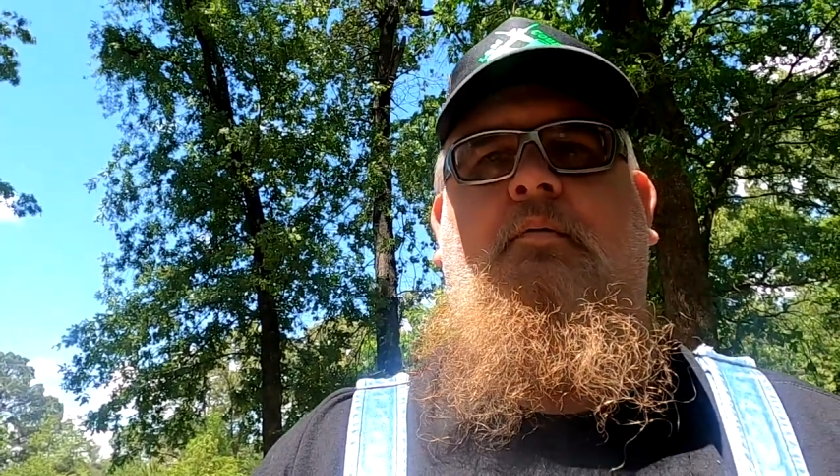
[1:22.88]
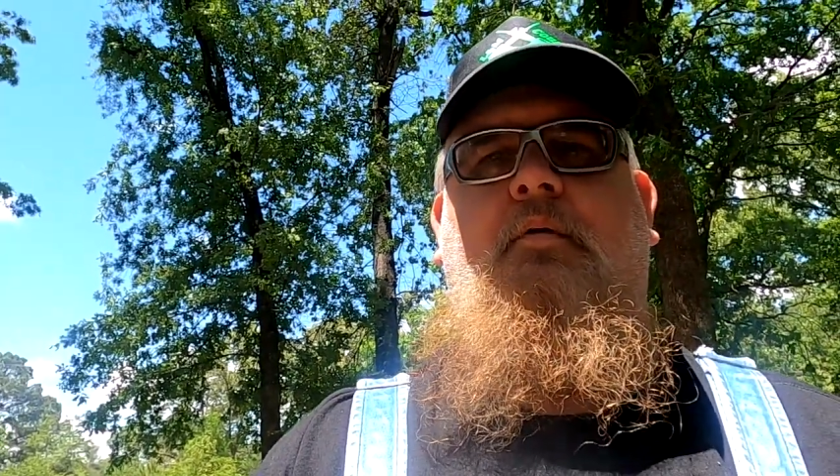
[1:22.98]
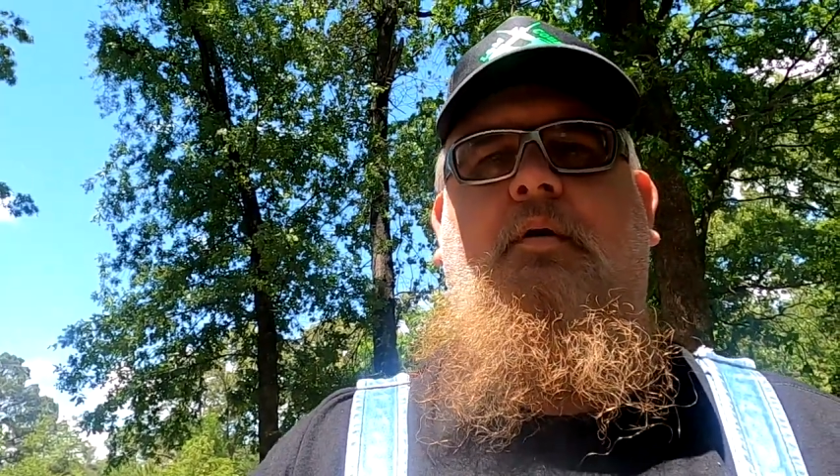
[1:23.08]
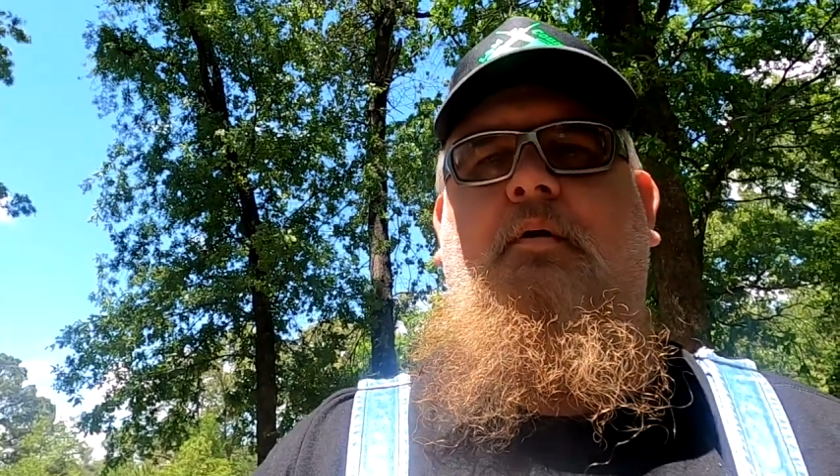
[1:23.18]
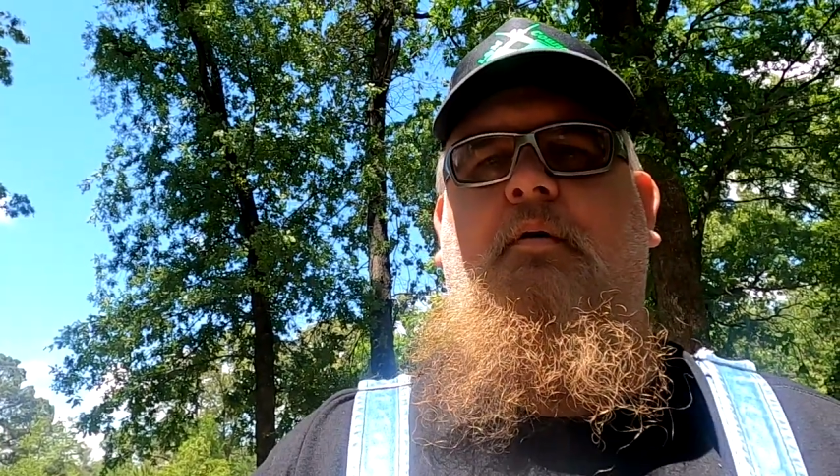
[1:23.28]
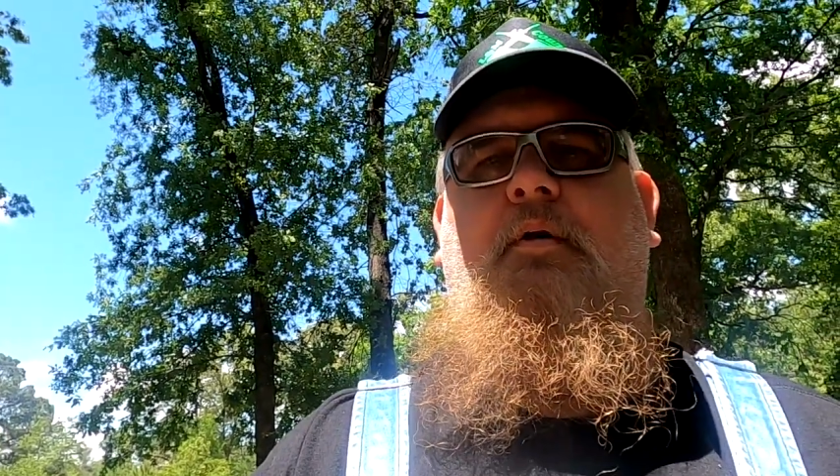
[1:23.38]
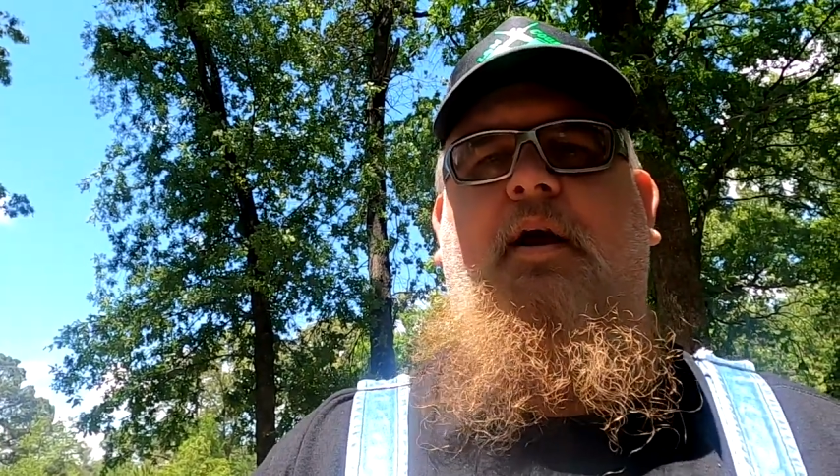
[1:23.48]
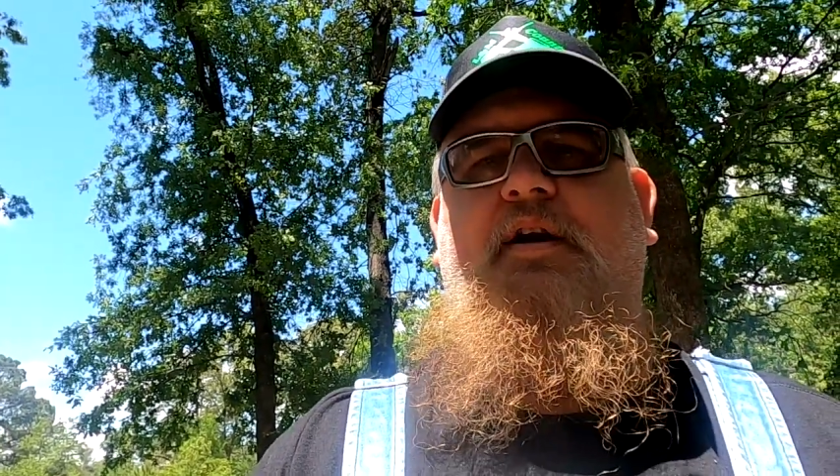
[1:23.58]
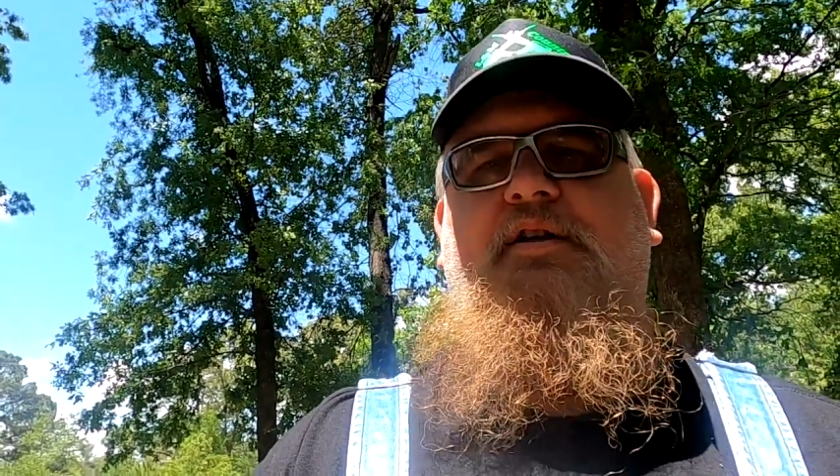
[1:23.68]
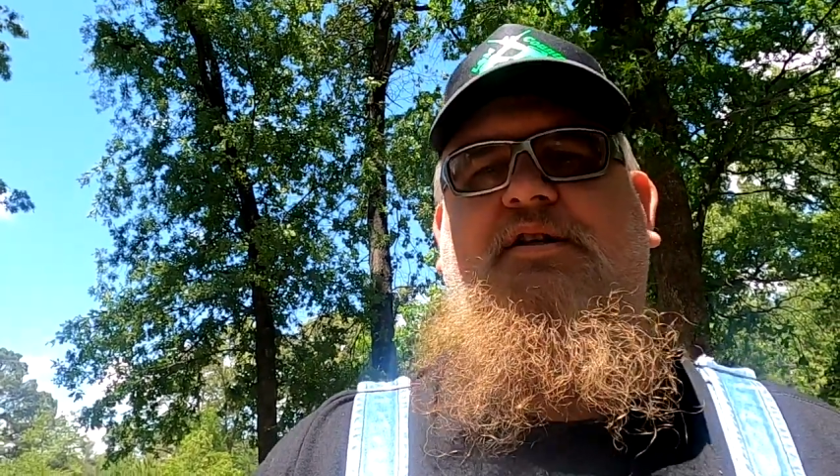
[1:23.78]
Well,
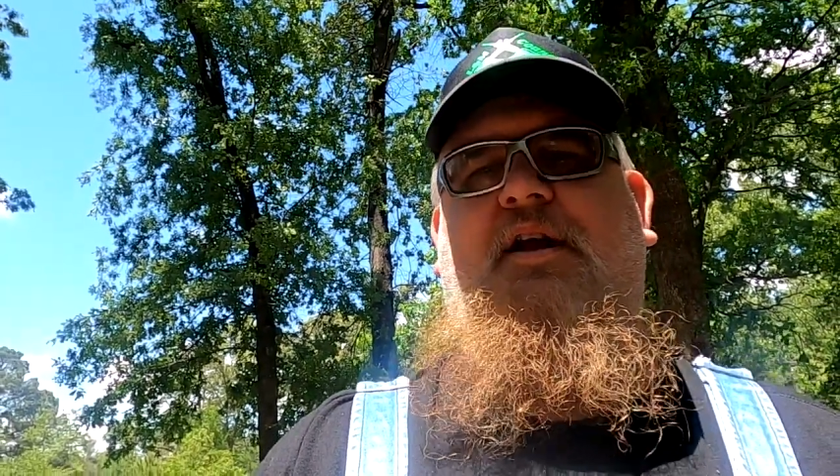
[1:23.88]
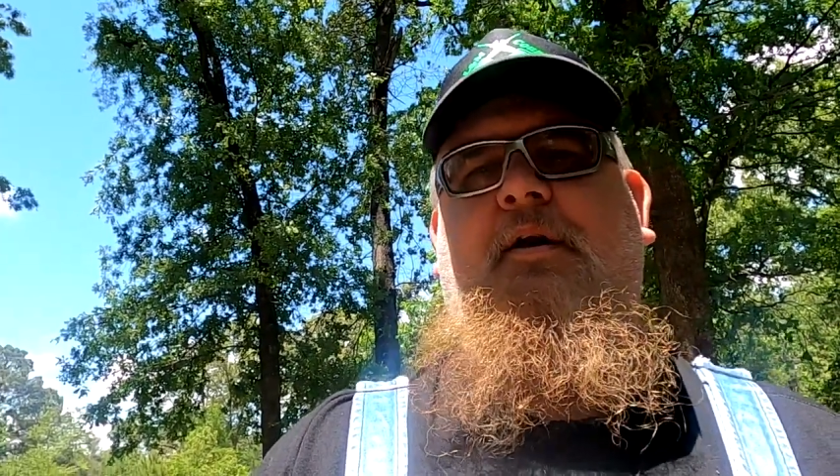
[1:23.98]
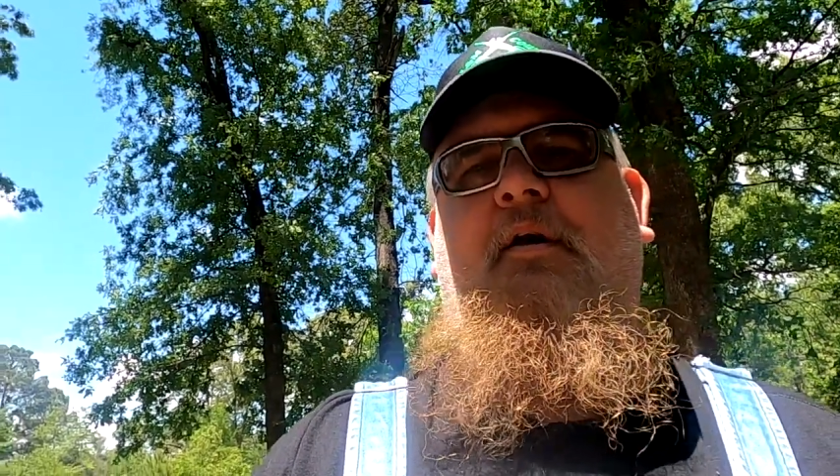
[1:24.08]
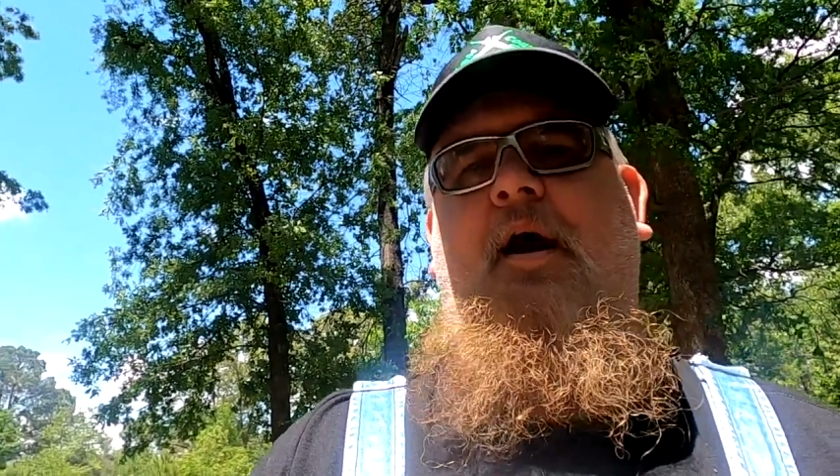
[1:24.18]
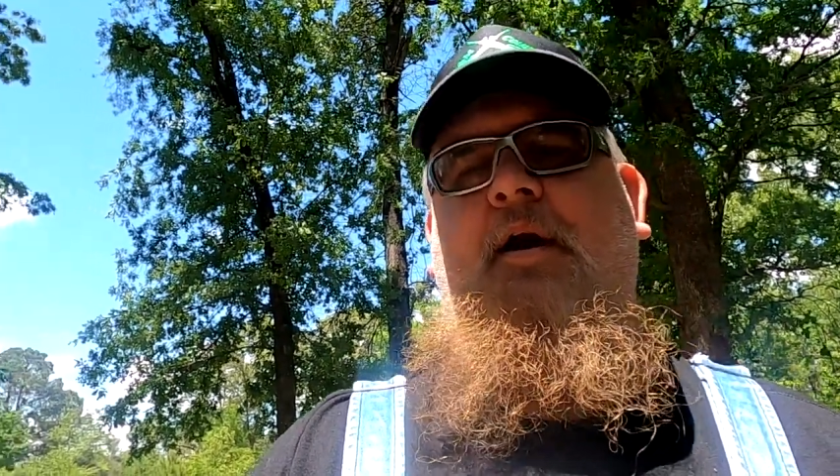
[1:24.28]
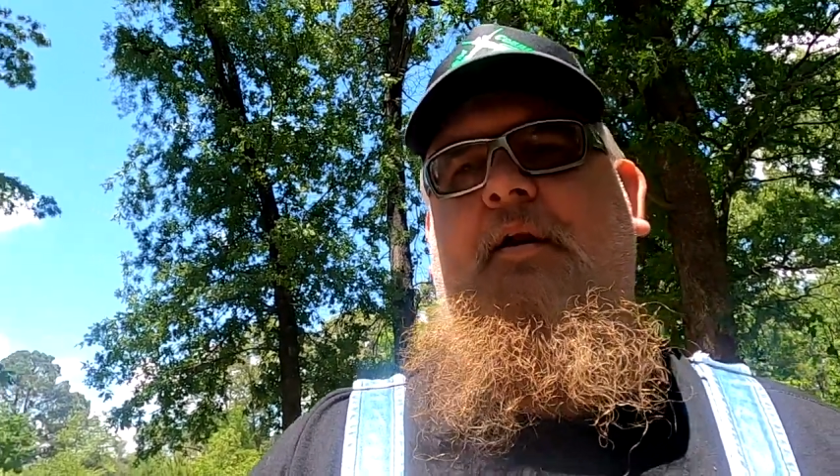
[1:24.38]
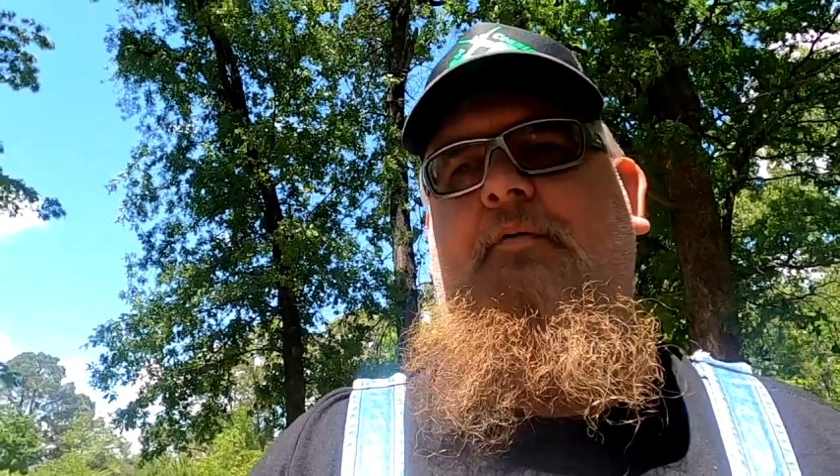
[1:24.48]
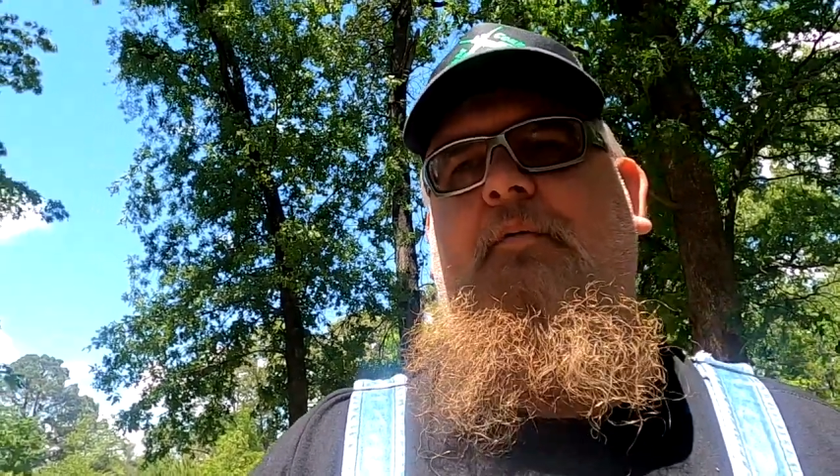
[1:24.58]
it disintegrated